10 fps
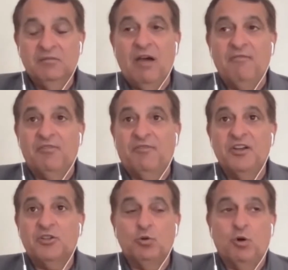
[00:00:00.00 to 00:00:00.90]
Our
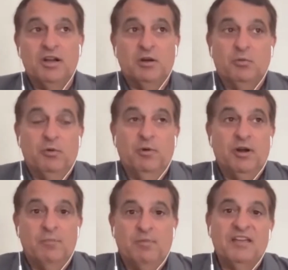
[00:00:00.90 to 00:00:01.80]
first quarter, we were
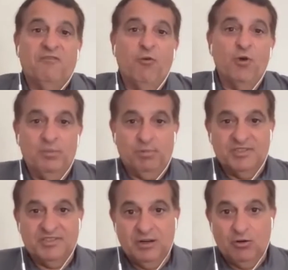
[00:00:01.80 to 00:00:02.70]
up like
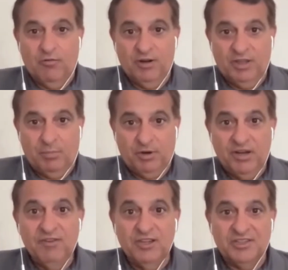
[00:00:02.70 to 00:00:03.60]
40% over the
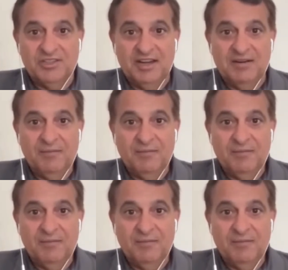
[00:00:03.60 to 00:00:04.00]
previous year.